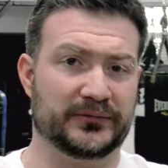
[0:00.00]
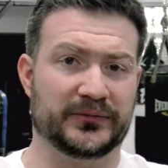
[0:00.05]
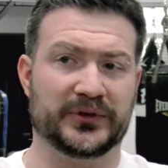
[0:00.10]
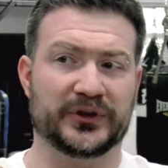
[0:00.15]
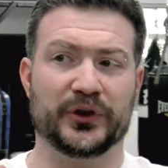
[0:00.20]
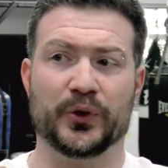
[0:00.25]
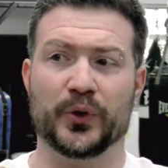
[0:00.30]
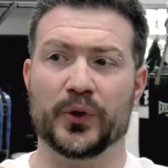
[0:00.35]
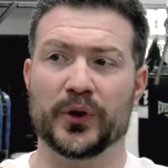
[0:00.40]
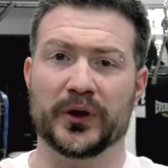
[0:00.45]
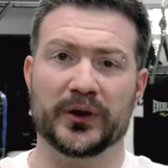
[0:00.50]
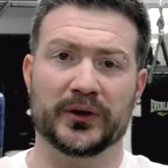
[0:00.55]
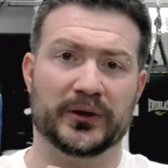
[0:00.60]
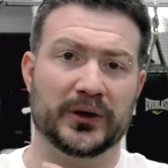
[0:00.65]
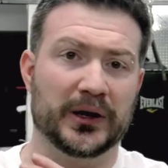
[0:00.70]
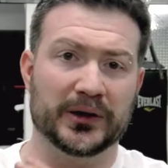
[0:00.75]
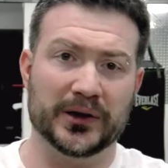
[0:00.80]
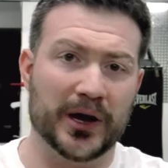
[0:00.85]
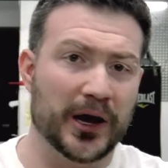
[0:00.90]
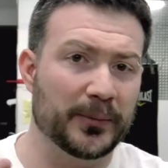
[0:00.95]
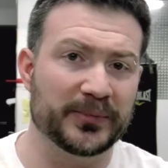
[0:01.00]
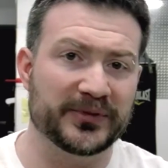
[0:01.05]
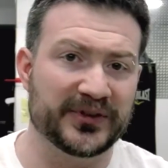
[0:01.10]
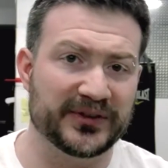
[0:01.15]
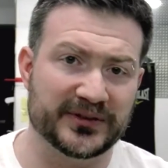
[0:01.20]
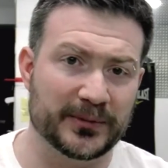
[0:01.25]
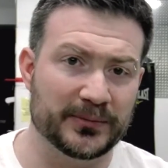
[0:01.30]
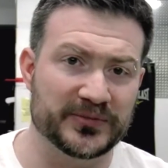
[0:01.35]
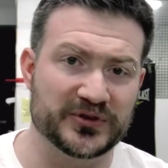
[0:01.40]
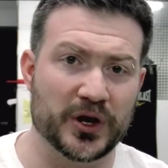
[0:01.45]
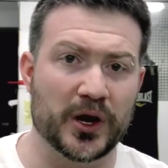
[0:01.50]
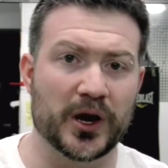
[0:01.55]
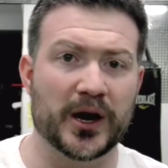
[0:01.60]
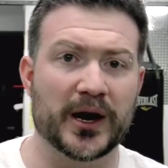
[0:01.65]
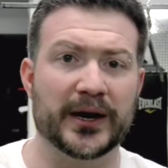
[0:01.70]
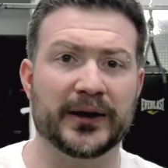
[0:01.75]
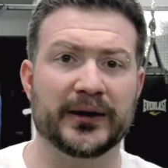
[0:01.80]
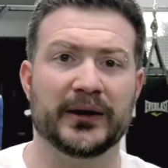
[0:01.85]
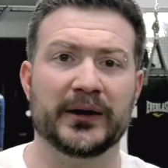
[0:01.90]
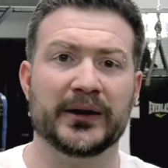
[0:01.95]
your alarm system's
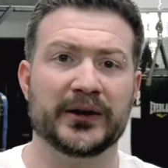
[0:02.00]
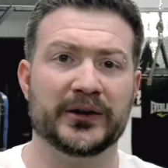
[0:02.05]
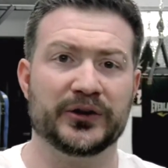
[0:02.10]
on,